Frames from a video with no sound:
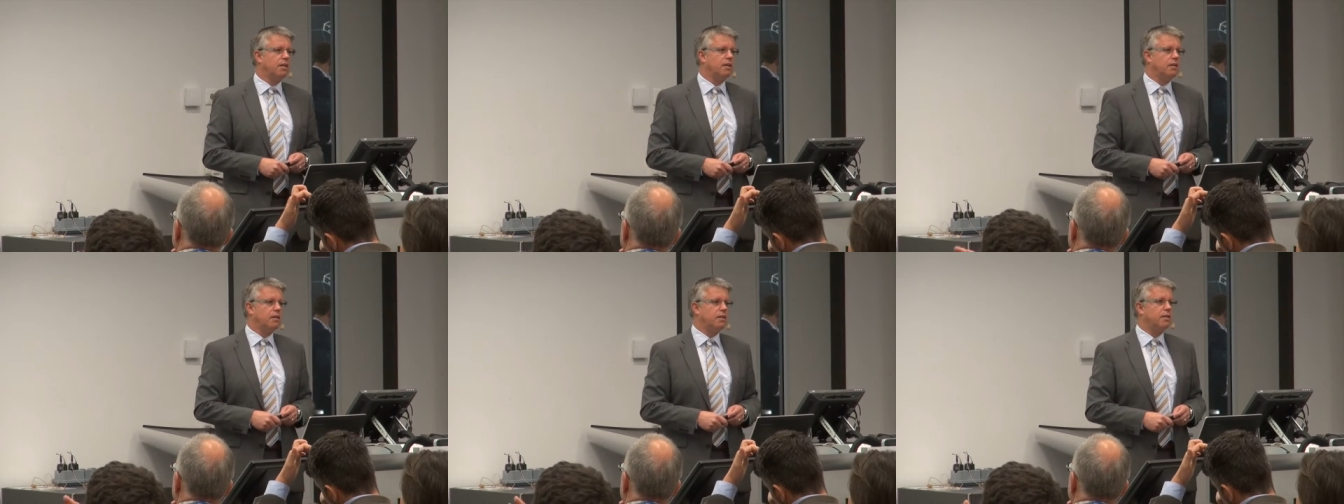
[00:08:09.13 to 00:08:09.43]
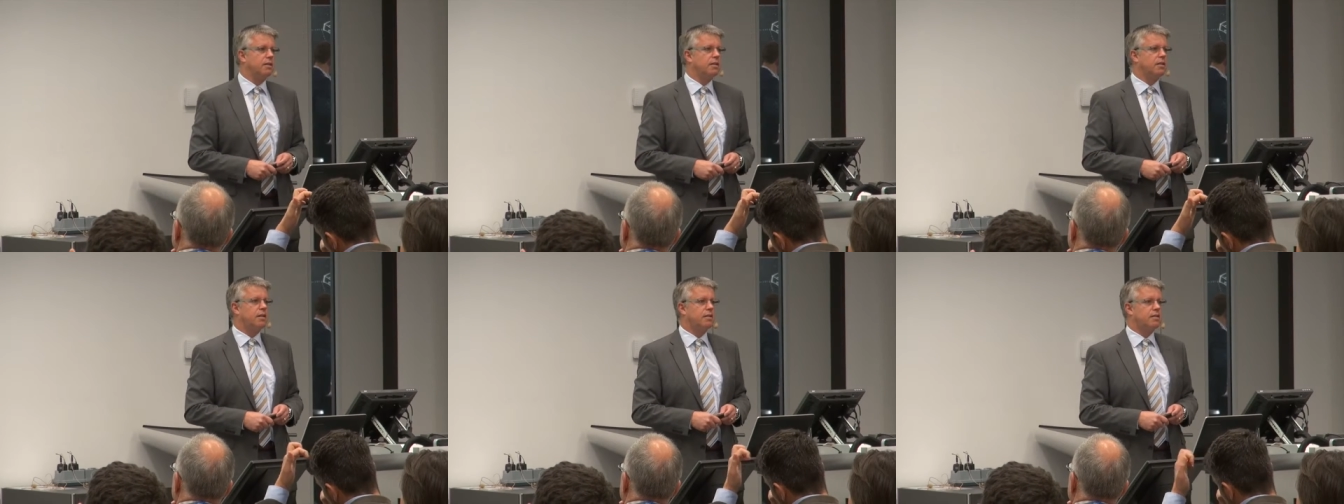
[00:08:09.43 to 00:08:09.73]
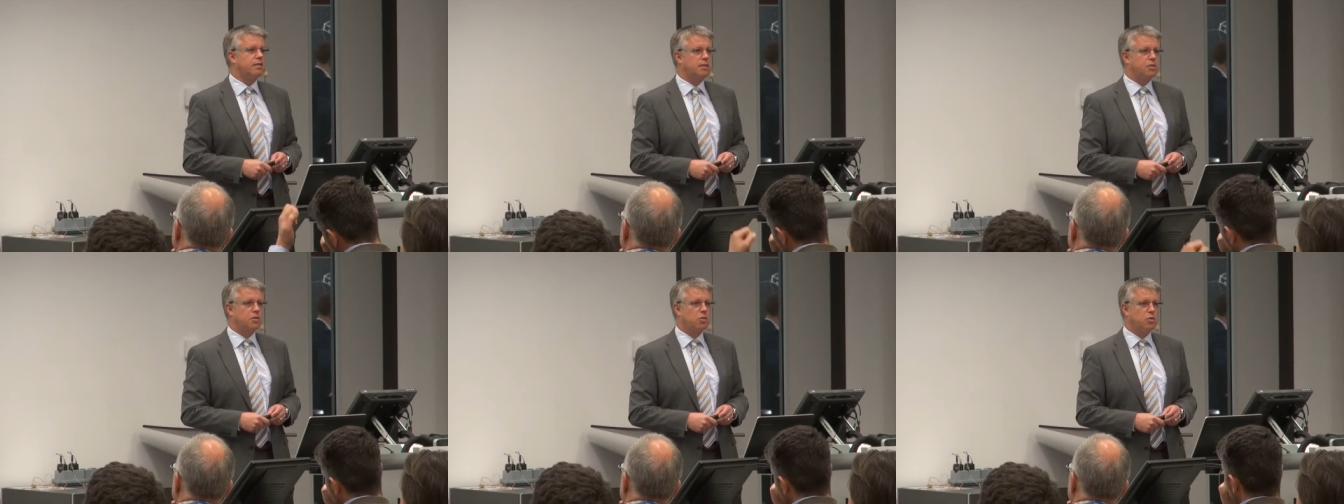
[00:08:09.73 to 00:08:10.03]

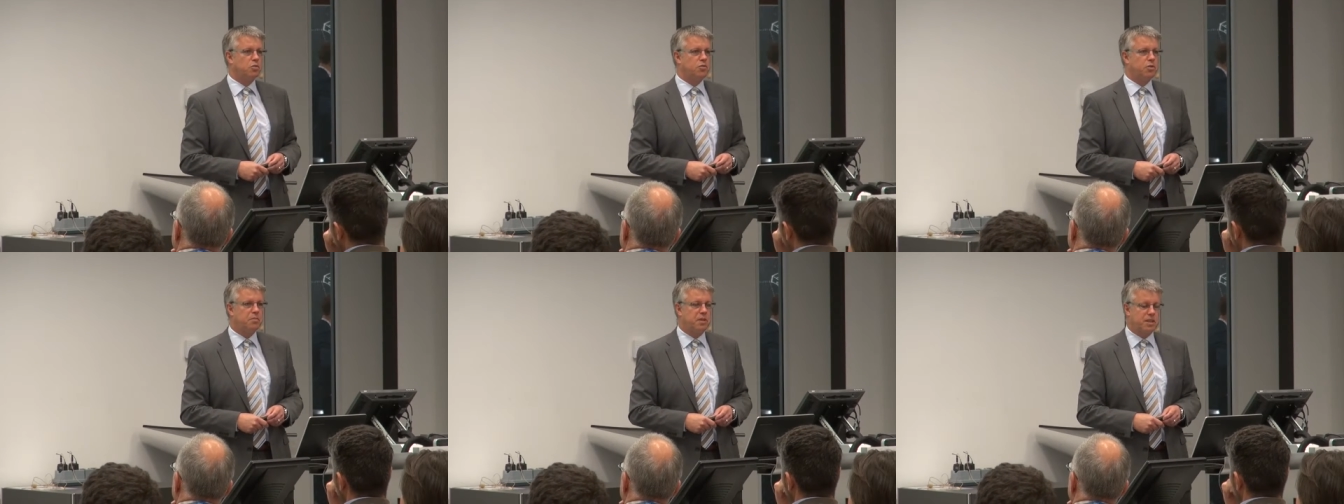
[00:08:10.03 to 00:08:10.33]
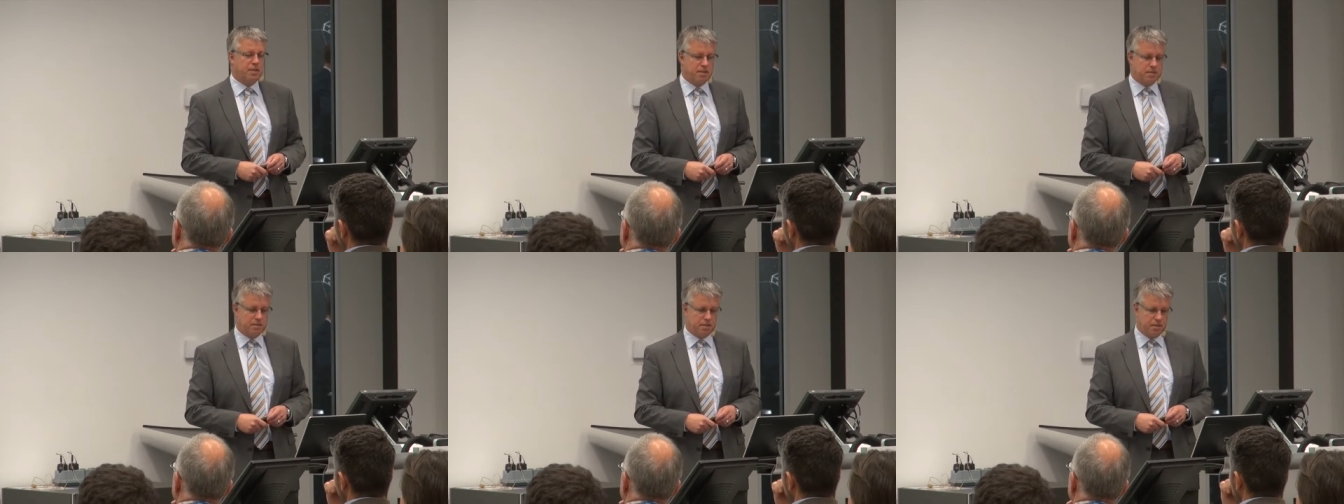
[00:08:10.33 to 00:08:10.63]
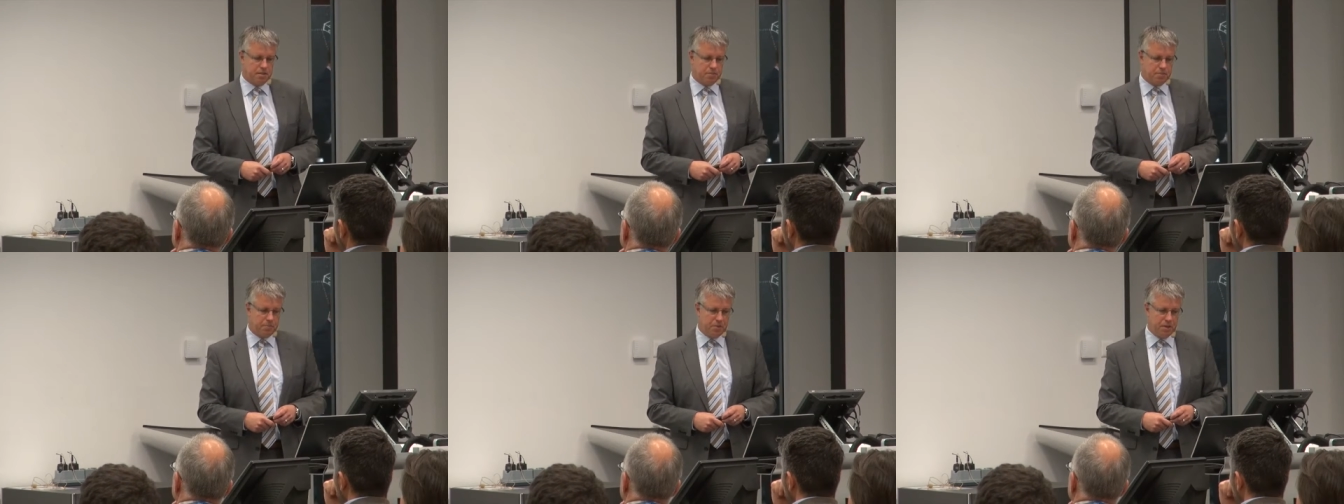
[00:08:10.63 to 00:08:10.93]
at Hannover
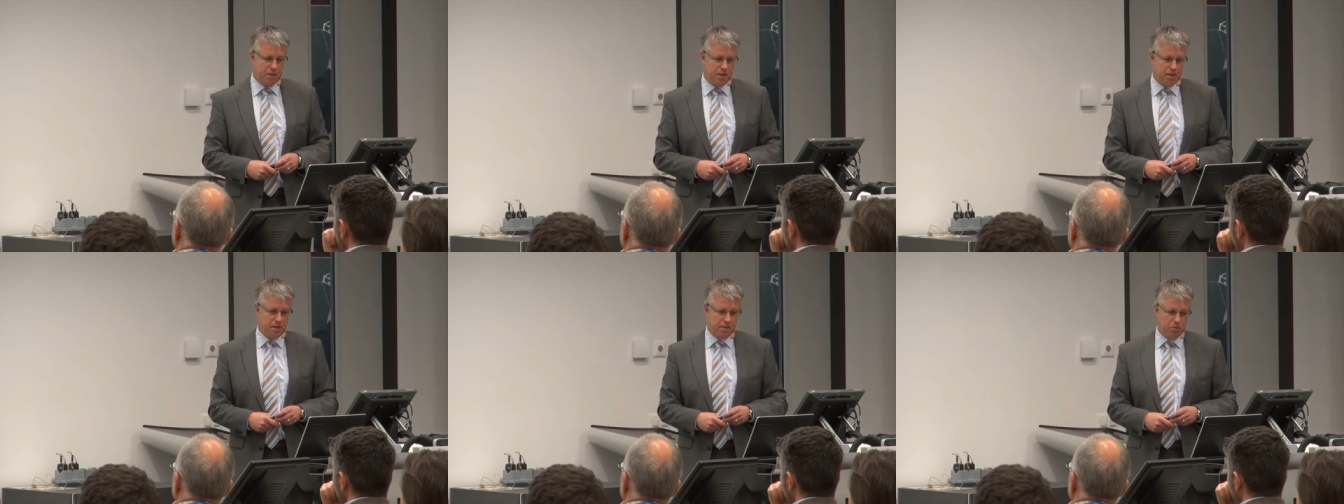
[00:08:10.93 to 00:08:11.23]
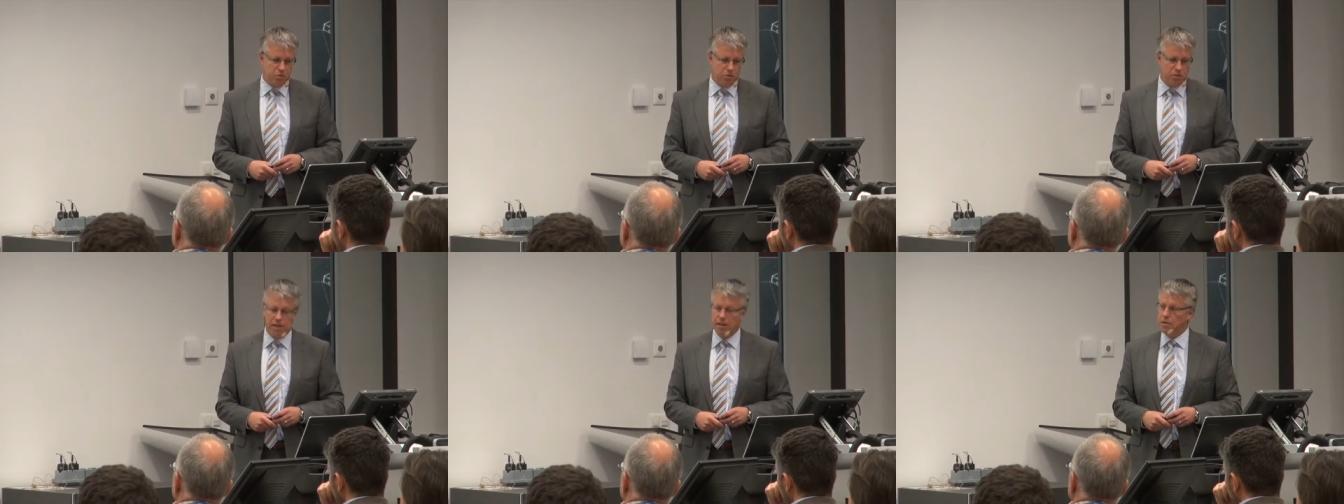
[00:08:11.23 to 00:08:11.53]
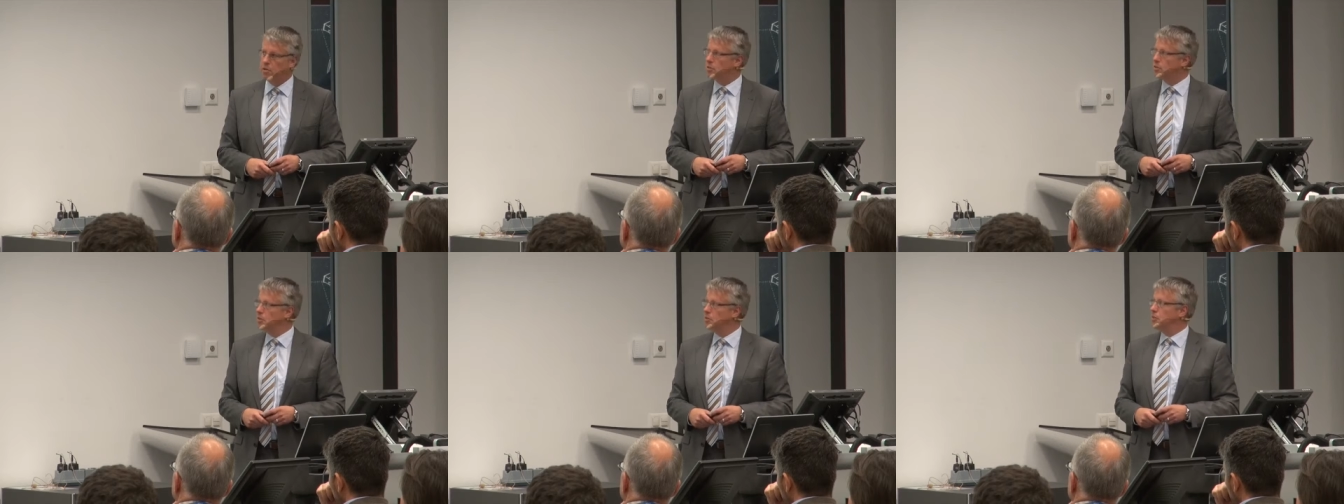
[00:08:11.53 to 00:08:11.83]
Messe
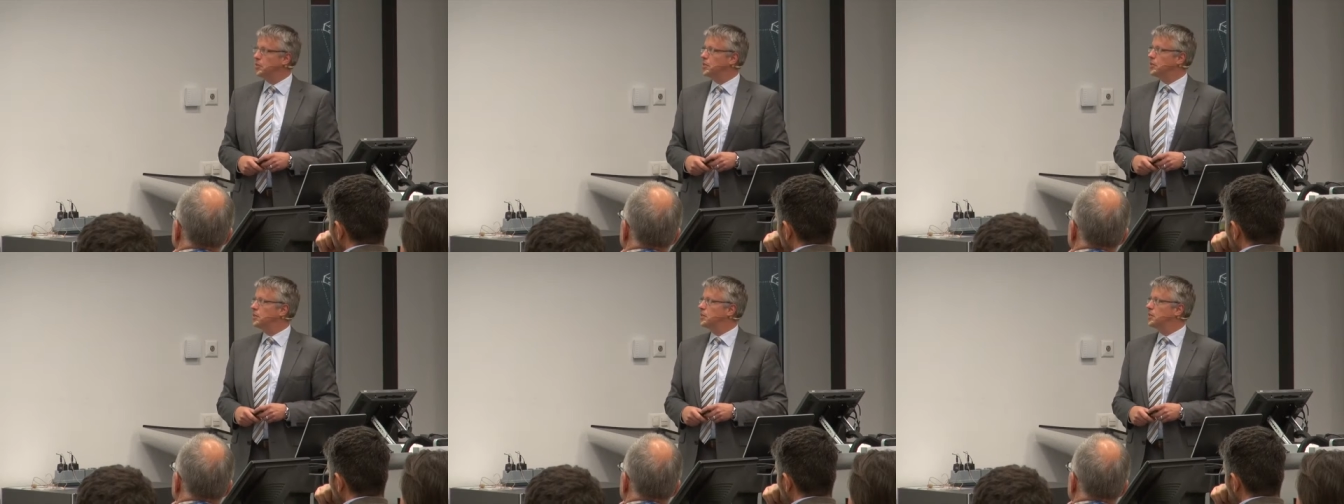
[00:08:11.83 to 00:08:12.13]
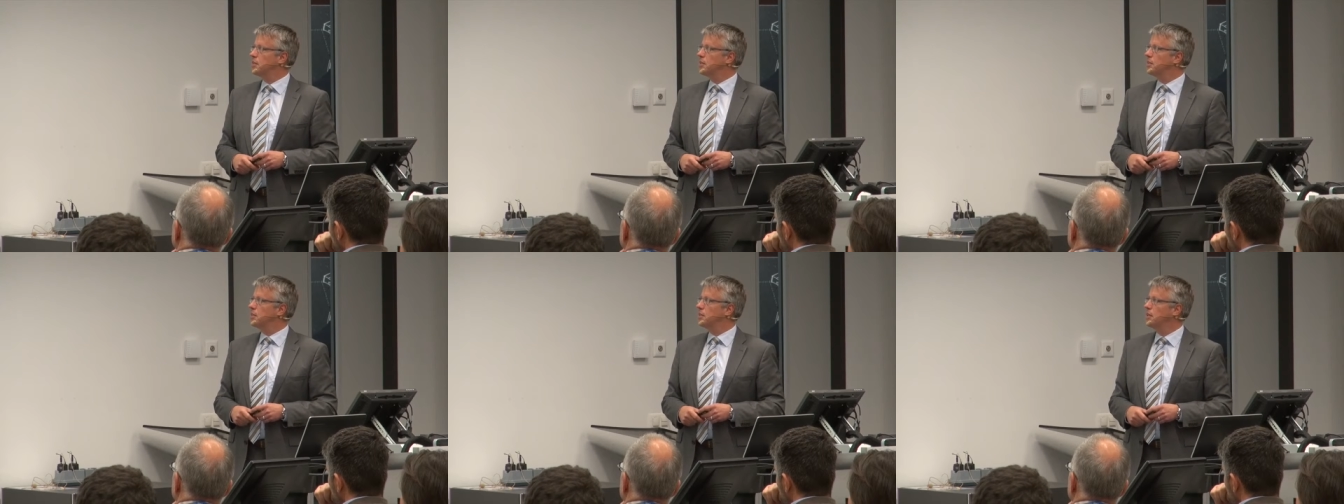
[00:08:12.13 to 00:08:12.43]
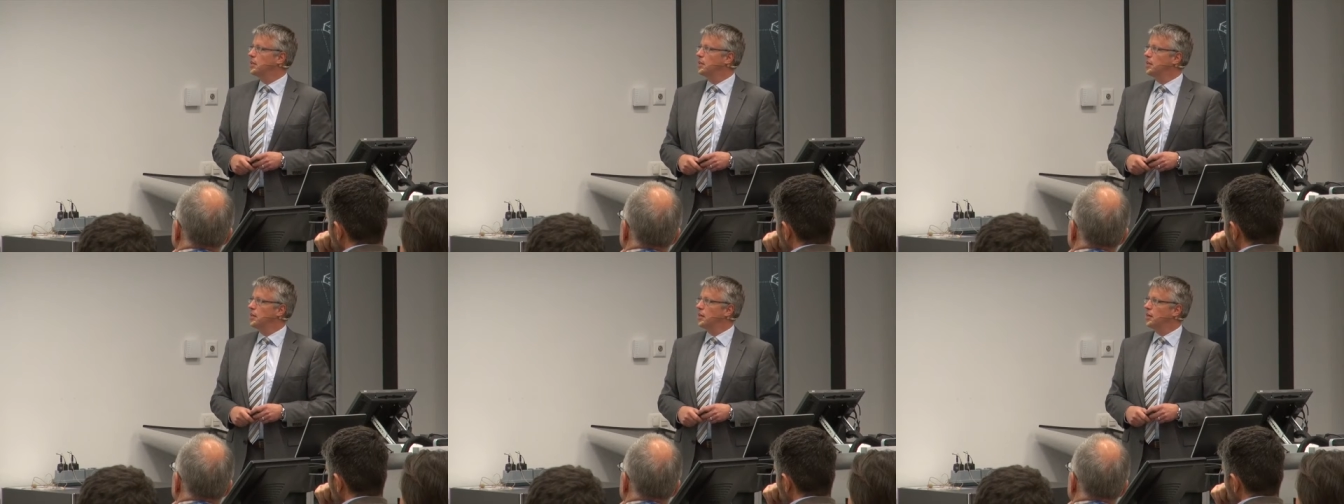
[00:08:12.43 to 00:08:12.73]

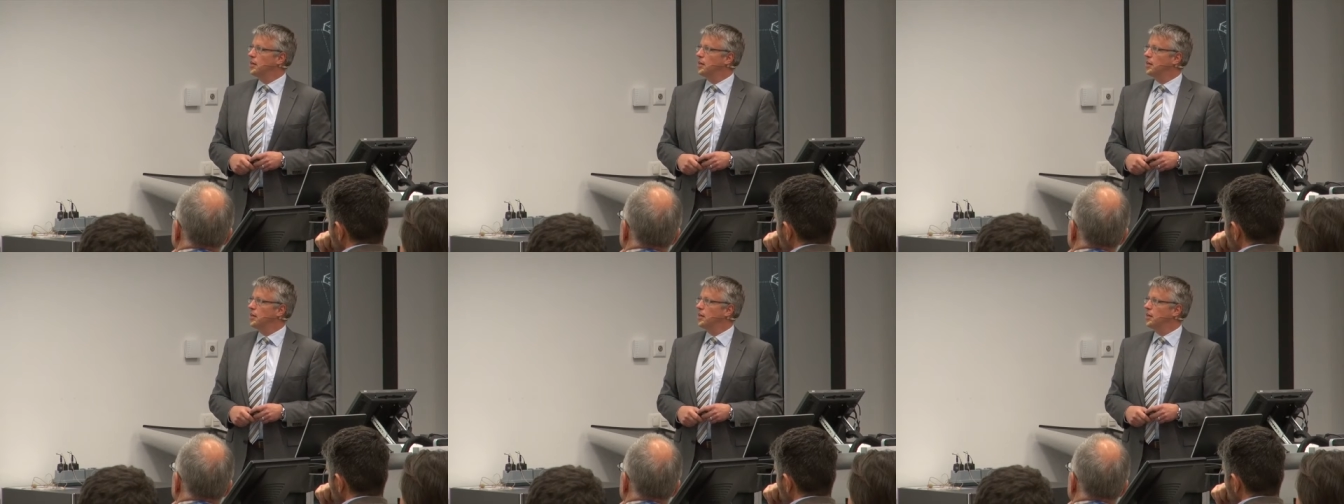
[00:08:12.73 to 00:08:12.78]
2013.